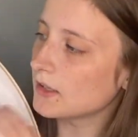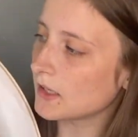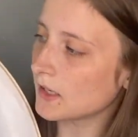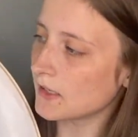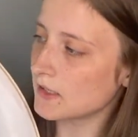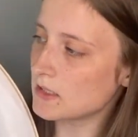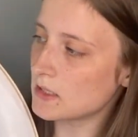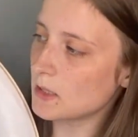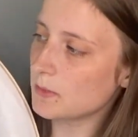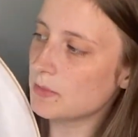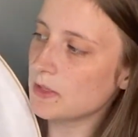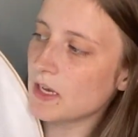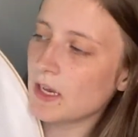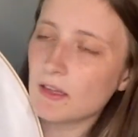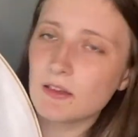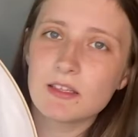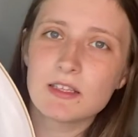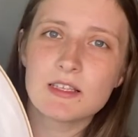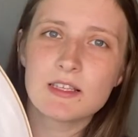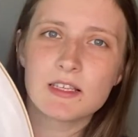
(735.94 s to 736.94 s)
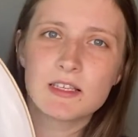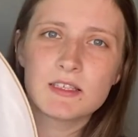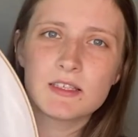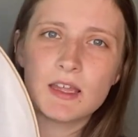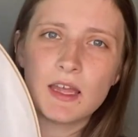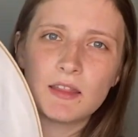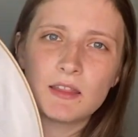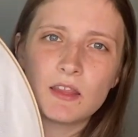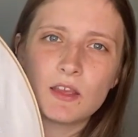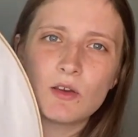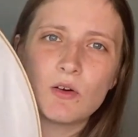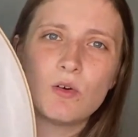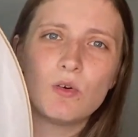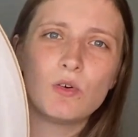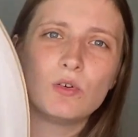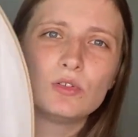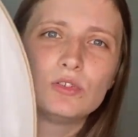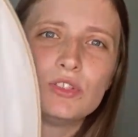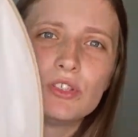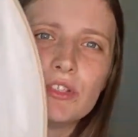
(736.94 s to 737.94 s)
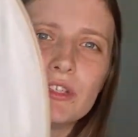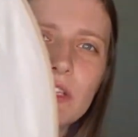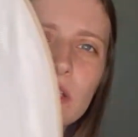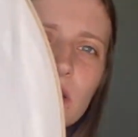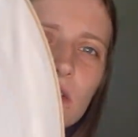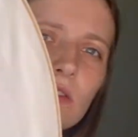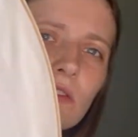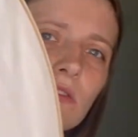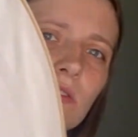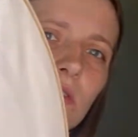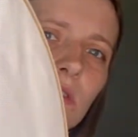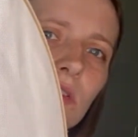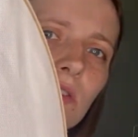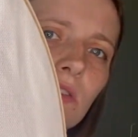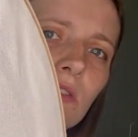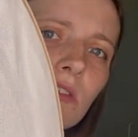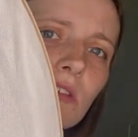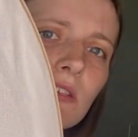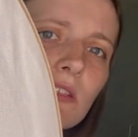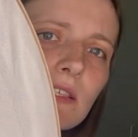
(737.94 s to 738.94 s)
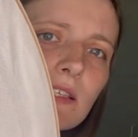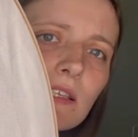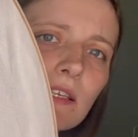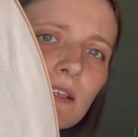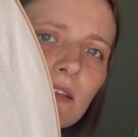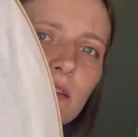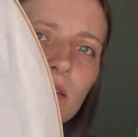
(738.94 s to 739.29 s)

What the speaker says: the idea behind these is that they hold your needles, as you can see.